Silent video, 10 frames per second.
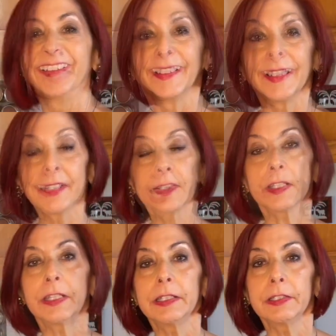This
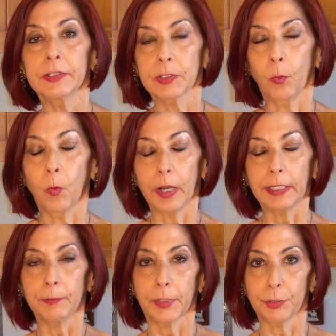is wine
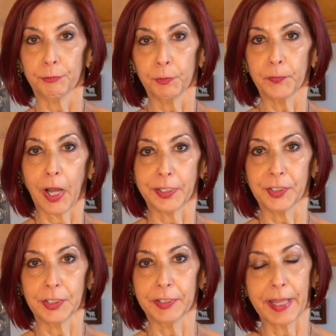and mushroom
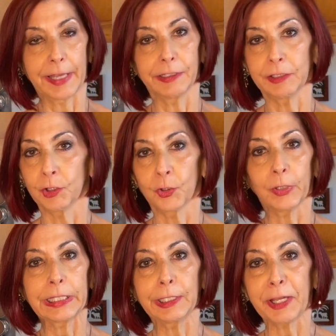pasta that
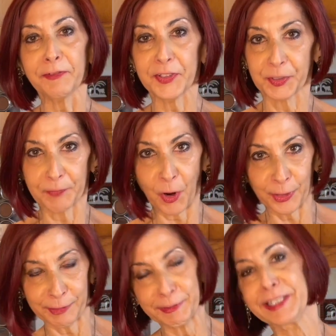enjoyed life as a
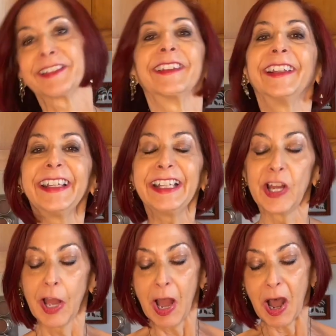party recently,
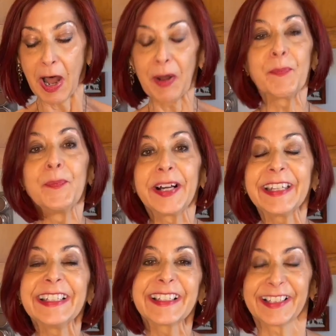but
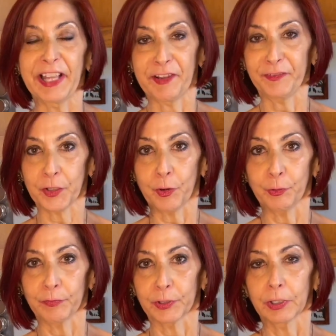is left
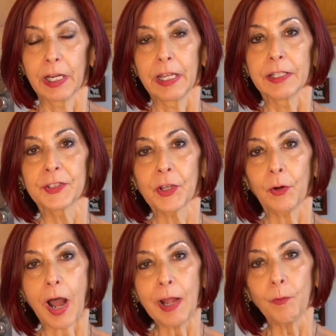over. So
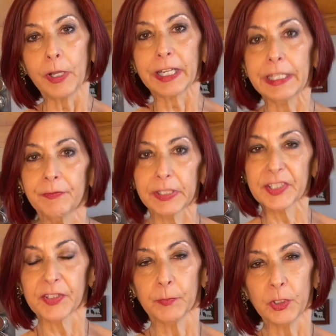I want to give it
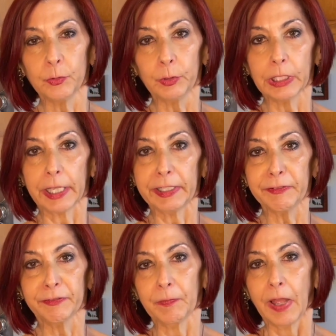some new
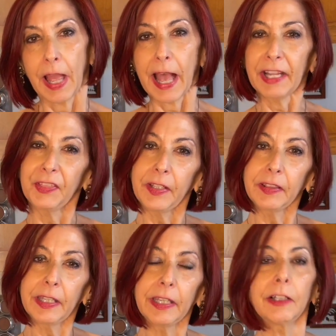life. I think
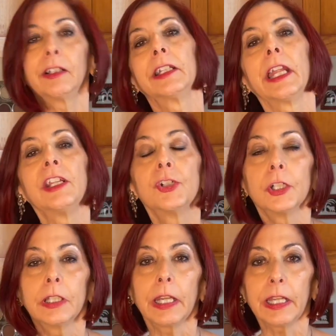the
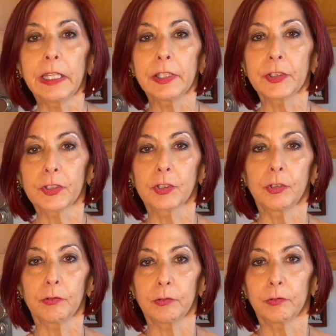inclination is
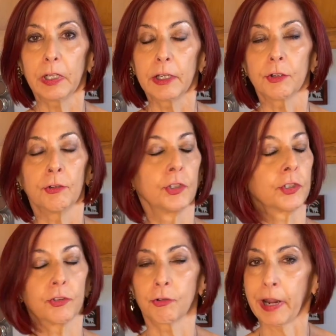to
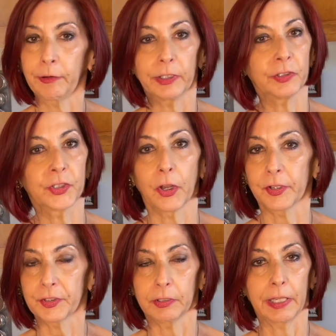just drown it in
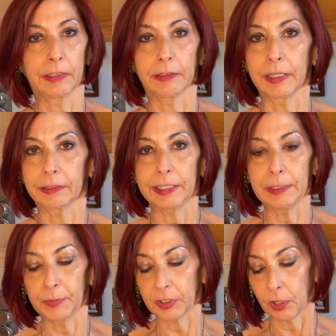sauce and
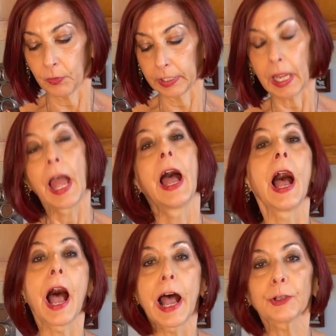keep it going.
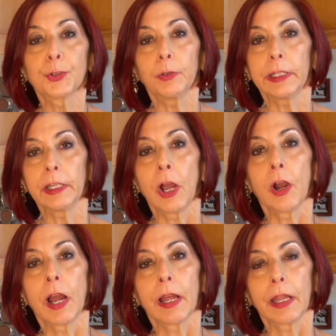Actually,
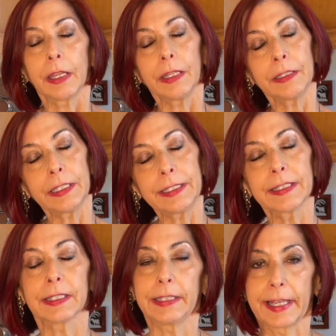it
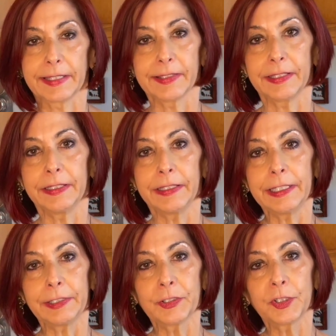needs less. It
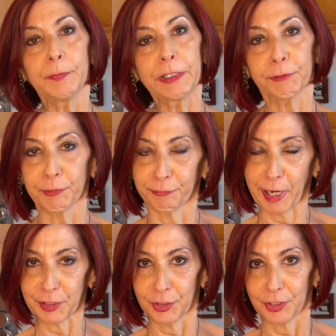needs to be
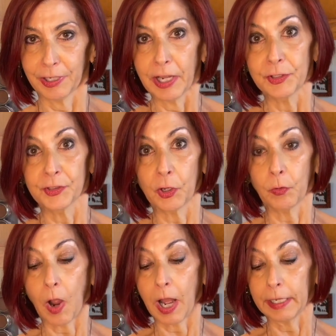refreshed.
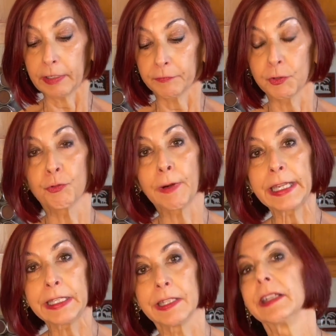So I have
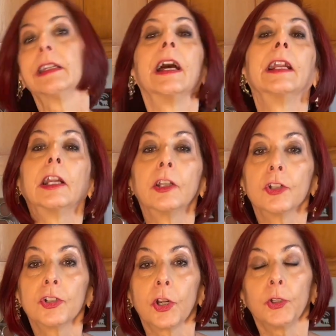drained it and I'm going to
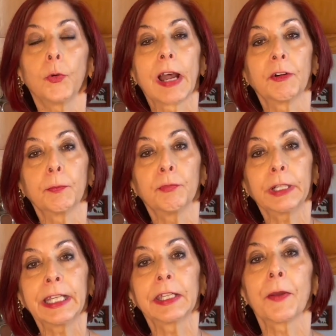show you how to
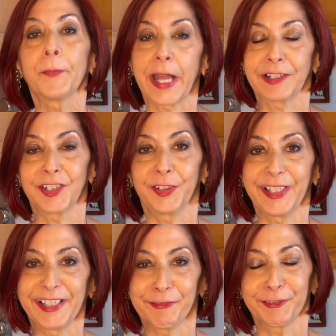bring it back to
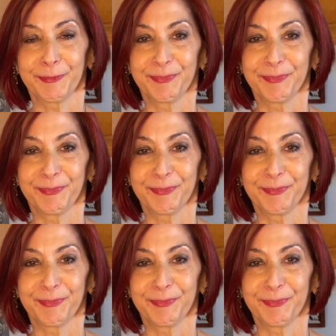life.